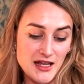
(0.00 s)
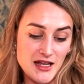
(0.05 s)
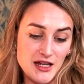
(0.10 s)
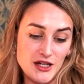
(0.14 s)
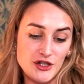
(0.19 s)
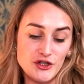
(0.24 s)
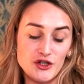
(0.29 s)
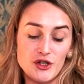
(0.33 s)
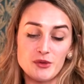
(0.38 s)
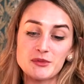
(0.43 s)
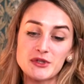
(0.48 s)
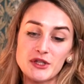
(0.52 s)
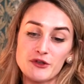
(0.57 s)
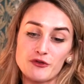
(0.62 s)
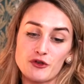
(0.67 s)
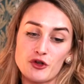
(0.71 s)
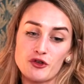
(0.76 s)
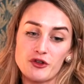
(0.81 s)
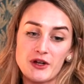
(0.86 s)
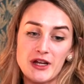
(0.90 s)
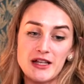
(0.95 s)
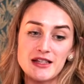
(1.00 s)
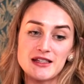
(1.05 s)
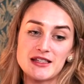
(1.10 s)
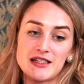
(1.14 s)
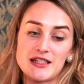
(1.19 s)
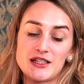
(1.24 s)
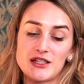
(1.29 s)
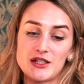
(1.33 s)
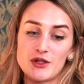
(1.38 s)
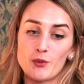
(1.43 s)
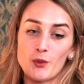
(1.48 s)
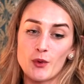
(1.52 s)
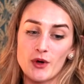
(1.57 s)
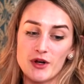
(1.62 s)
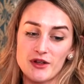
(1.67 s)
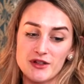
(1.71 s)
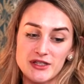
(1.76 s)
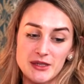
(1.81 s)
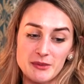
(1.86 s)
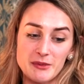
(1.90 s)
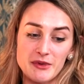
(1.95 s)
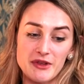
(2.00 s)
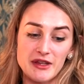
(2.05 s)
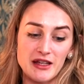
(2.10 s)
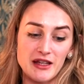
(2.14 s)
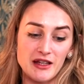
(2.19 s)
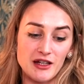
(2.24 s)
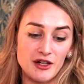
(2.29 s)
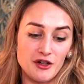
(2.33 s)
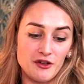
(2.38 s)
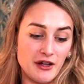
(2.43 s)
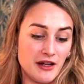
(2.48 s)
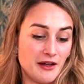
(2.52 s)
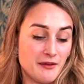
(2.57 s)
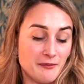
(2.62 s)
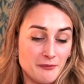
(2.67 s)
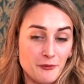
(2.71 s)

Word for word: In terms of crazy, what are some of the cra-